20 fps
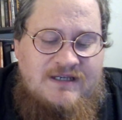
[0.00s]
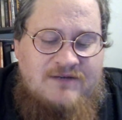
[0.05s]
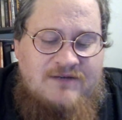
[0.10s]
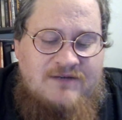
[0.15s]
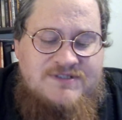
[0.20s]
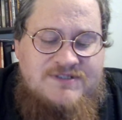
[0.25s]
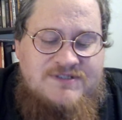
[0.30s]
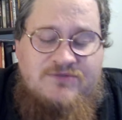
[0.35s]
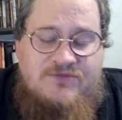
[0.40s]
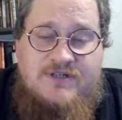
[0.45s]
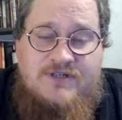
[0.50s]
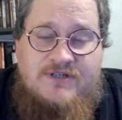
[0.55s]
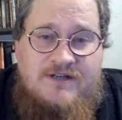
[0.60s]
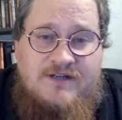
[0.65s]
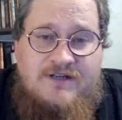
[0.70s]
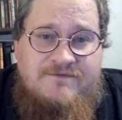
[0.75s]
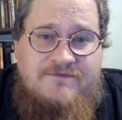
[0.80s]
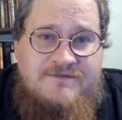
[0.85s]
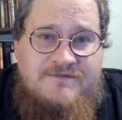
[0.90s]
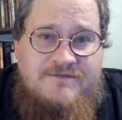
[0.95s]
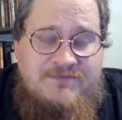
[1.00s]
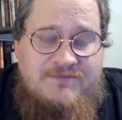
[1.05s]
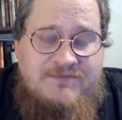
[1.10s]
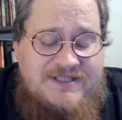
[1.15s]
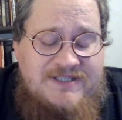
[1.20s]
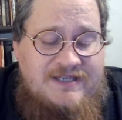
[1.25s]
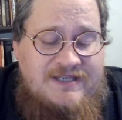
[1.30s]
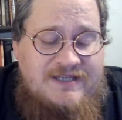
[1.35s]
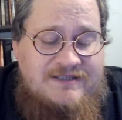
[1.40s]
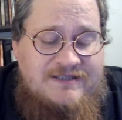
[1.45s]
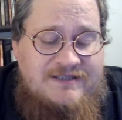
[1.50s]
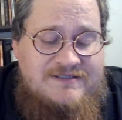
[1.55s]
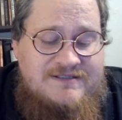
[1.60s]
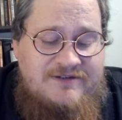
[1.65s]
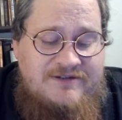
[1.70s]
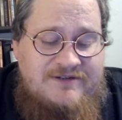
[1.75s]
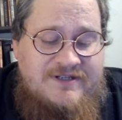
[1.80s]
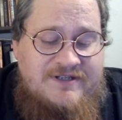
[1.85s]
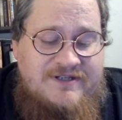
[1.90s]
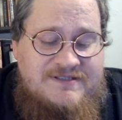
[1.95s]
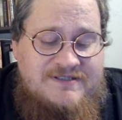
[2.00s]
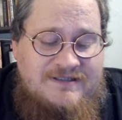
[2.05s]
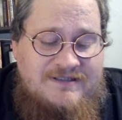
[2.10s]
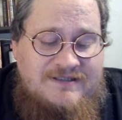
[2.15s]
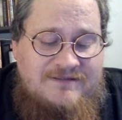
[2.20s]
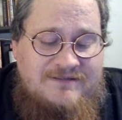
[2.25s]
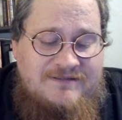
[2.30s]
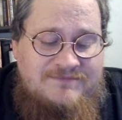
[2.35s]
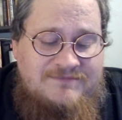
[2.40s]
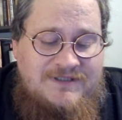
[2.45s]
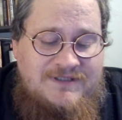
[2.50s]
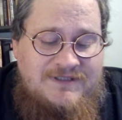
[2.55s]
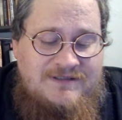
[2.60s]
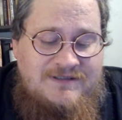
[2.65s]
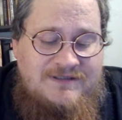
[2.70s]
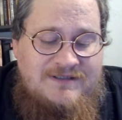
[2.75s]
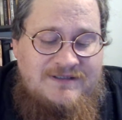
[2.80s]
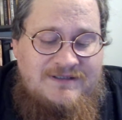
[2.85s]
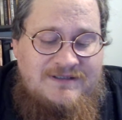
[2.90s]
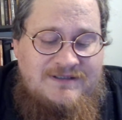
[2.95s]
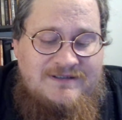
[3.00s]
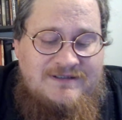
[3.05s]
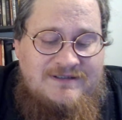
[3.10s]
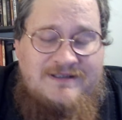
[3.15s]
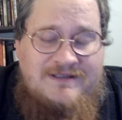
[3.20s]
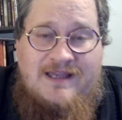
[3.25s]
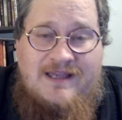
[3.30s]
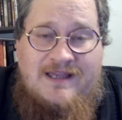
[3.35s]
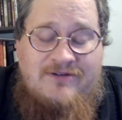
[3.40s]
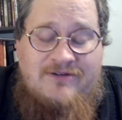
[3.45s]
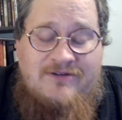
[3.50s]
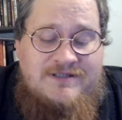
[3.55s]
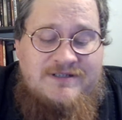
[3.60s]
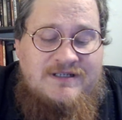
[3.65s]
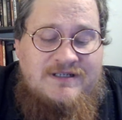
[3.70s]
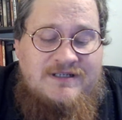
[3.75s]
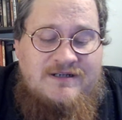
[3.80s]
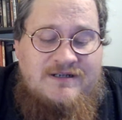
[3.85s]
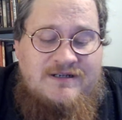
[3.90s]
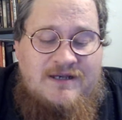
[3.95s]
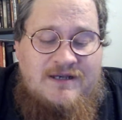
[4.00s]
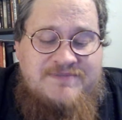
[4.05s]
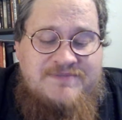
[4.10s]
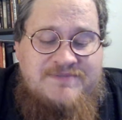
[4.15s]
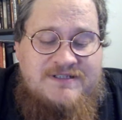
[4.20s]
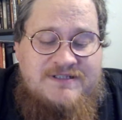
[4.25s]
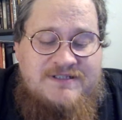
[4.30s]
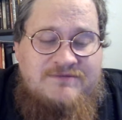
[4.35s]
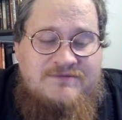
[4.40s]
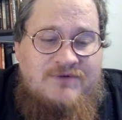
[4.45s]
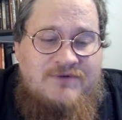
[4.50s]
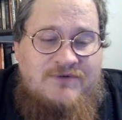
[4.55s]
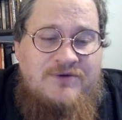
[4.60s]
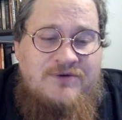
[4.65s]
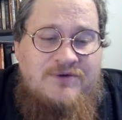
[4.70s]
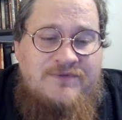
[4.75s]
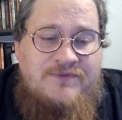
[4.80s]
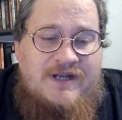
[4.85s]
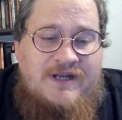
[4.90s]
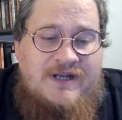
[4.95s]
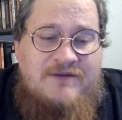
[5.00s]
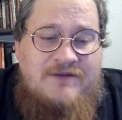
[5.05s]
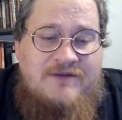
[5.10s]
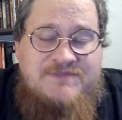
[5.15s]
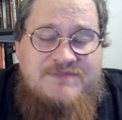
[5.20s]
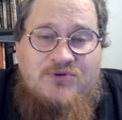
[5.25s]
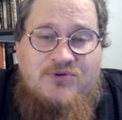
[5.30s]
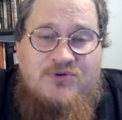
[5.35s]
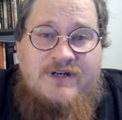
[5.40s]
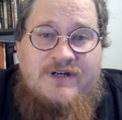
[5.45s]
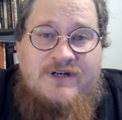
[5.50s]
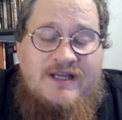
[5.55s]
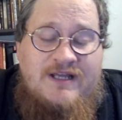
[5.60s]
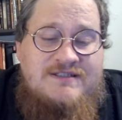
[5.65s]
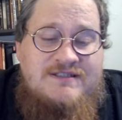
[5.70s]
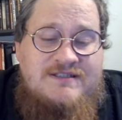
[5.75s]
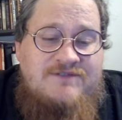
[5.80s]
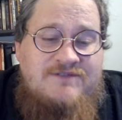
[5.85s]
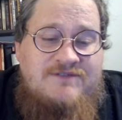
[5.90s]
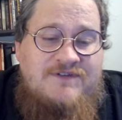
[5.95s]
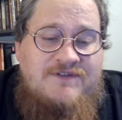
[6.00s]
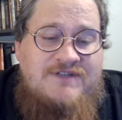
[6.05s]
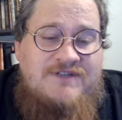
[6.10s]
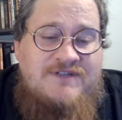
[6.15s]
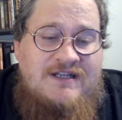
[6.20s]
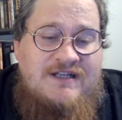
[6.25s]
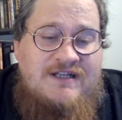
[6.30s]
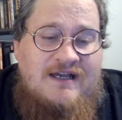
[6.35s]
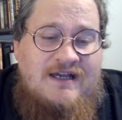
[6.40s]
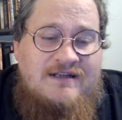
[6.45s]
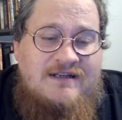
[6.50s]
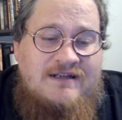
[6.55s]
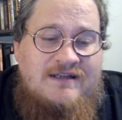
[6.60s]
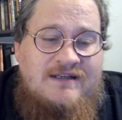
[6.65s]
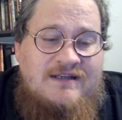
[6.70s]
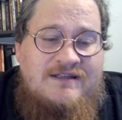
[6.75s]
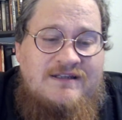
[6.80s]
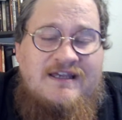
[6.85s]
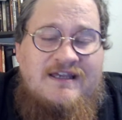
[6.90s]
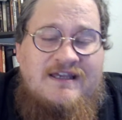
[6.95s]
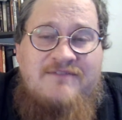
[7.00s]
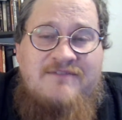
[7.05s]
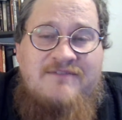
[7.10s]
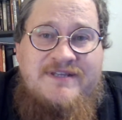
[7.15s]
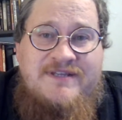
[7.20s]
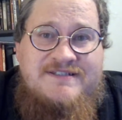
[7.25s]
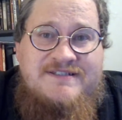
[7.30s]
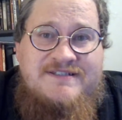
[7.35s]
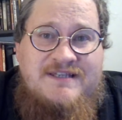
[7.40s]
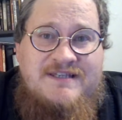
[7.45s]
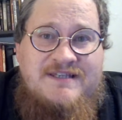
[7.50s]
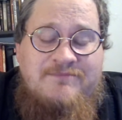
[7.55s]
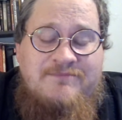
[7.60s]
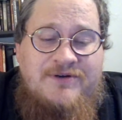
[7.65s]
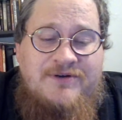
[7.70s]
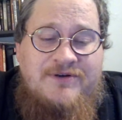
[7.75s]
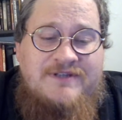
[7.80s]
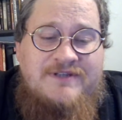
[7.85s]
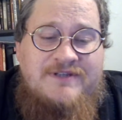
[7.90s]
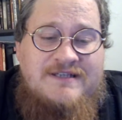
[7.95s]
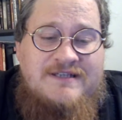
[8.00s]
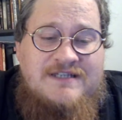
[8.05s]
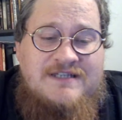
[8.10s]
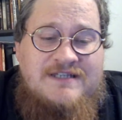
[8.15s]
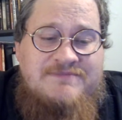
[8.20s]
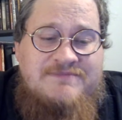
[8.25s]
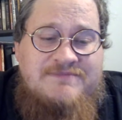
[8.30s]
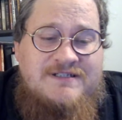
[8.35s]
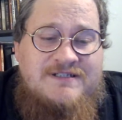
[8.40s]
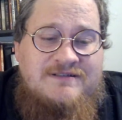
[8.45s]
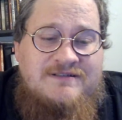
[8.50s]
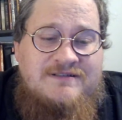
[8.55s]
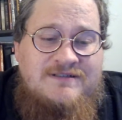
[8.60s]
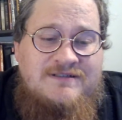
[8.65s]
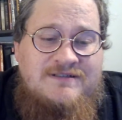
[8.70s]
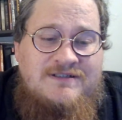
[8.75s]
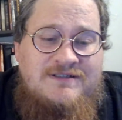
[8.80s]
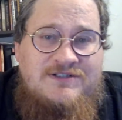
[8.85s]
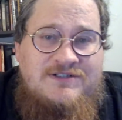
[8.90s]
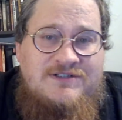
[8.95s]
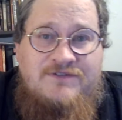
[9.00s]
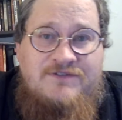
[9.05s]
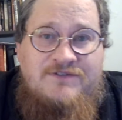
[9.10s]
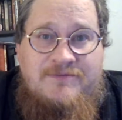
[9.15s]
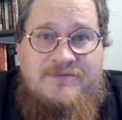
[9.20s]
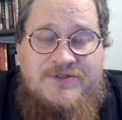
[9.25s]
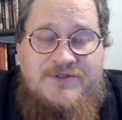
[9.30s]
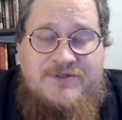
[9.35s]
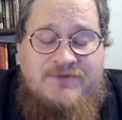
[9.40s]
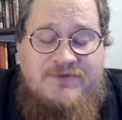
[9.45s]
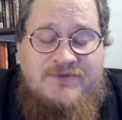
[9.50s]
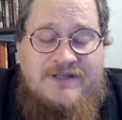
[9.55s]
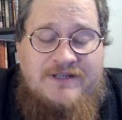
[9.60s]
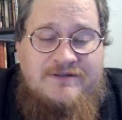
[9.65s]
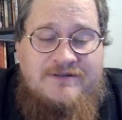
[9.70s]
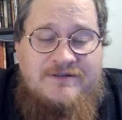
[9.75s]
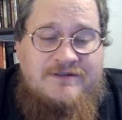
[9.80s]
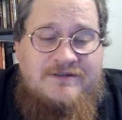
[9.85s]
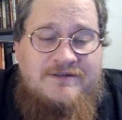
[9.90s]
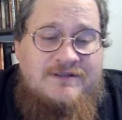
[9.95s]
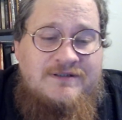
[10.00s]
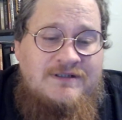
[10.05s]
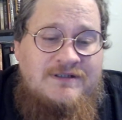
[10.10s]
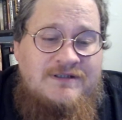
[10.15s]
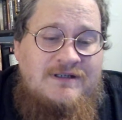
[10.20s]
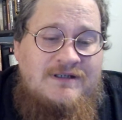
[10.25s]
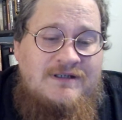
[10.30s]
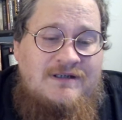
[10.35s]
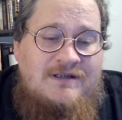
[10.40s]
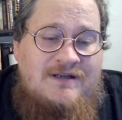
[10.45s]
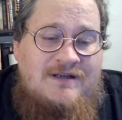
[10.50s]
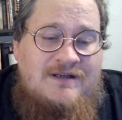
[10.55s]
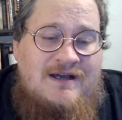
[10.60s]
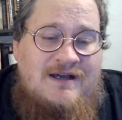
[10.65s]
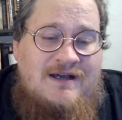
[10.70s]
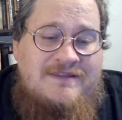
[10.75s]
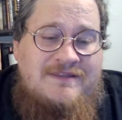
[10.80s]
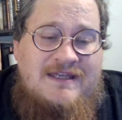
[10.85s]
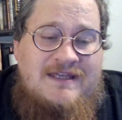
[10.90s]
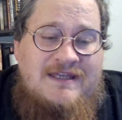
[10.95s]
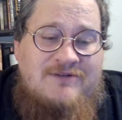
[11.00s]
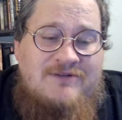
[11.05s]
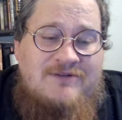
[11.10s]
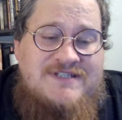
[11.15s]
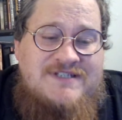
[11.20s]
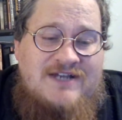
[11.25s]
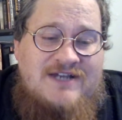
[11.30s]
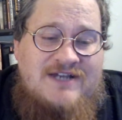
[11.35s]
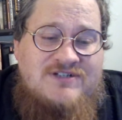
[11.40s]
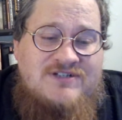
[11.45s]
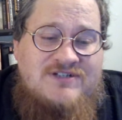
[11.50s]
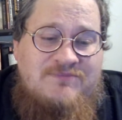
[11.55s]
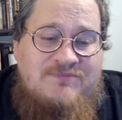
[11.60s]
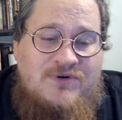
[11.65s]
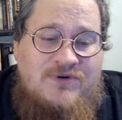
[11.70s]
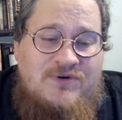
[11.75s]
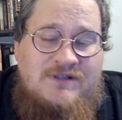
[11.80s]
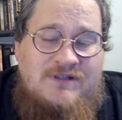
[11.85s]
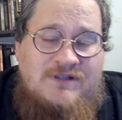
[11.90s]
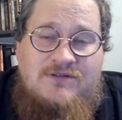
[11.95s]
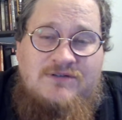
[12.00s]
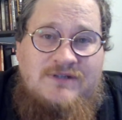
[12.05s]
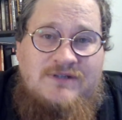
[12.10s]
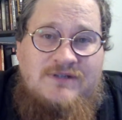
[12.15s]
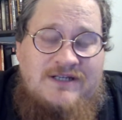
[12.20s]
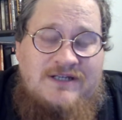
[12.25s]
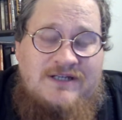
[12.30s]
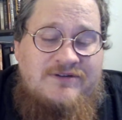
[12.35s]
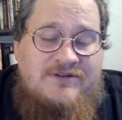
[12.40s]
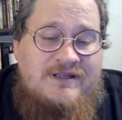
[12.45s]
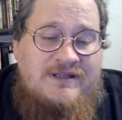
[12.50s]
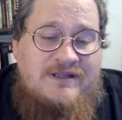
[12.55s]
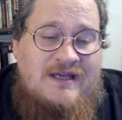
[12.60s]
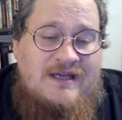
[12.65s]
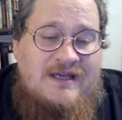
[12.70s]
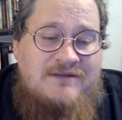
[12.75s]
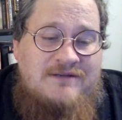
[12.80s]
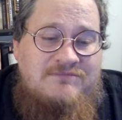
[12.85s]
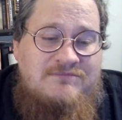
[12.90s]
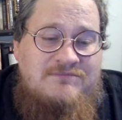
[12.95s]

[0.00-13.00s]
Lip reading: I was old enough to be taken seriously. Garrett and Upson wrote that I was born in 1859, and they gave me the same birthday as Upson, November 23rd. I think I was actually born a little later than that,